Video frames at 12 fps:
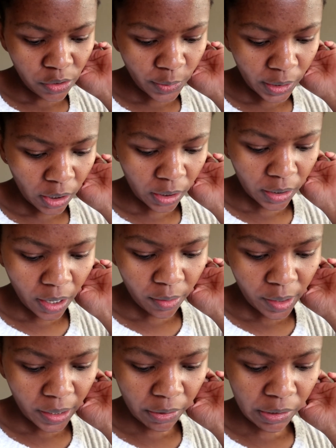2 o'clock now
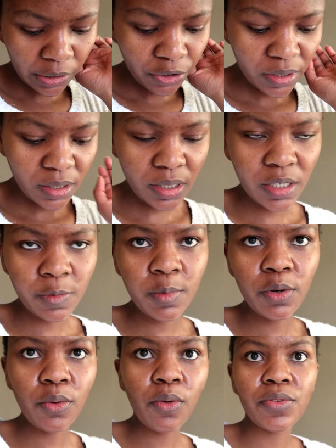and our electricity has
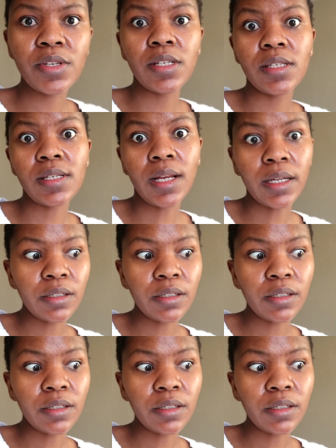been off since like